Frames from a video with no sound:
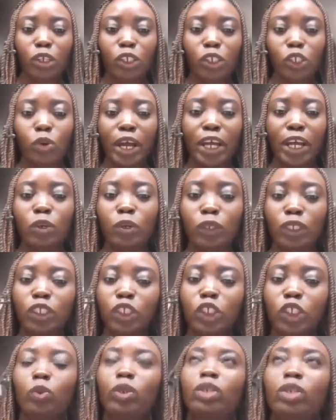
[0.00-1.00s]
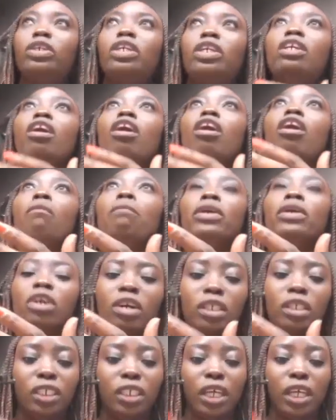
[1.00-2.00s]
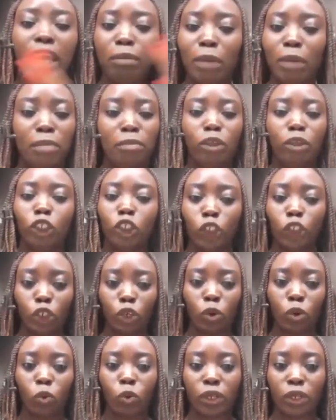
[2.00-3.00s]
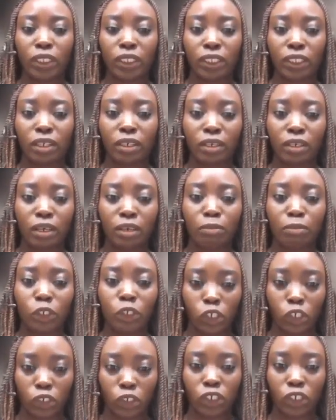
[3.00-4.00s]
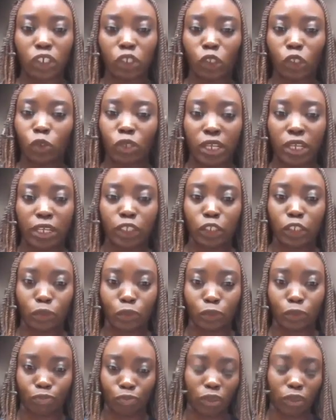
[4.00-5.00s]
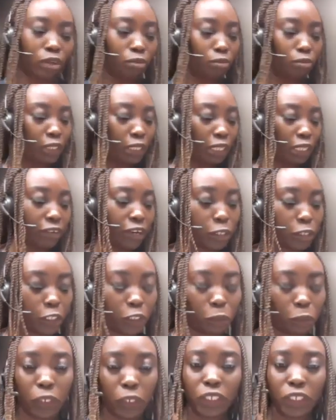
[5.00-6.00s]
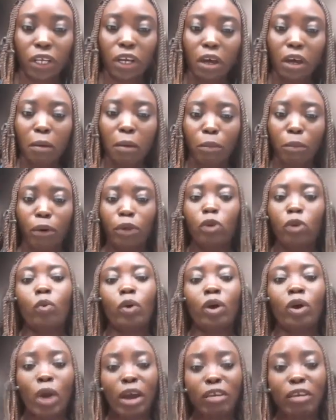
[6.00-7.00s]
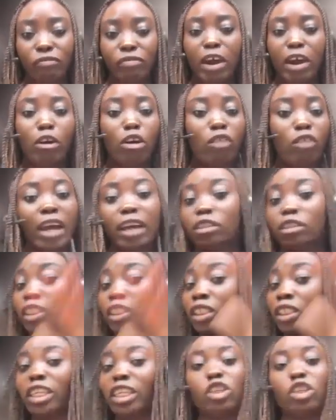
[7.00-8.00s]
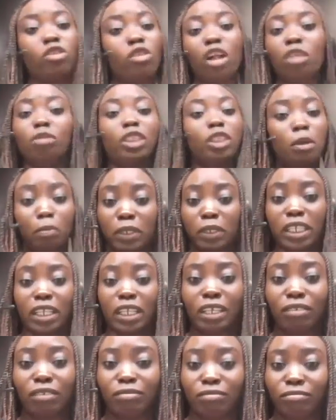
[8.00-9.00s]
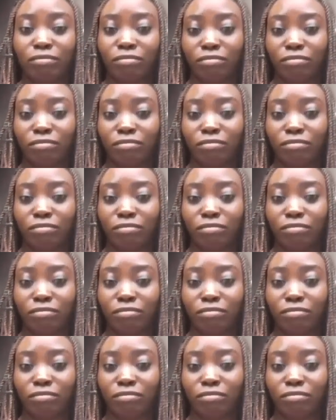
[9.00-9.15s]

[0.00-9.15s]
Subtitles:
So I noticed you were looking up at us. I'm not sure what you used today to deliver your speech, but you were quite far off. I could see you almost completely.